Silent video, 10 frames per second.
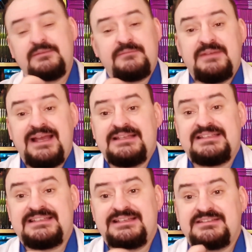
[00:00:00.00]

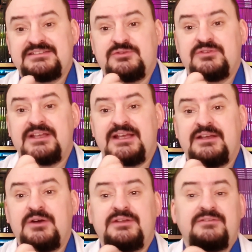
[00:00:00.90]
Vaccines create
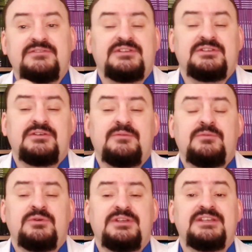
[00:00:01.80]
artificial
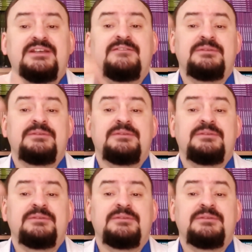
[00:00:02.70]
immunity.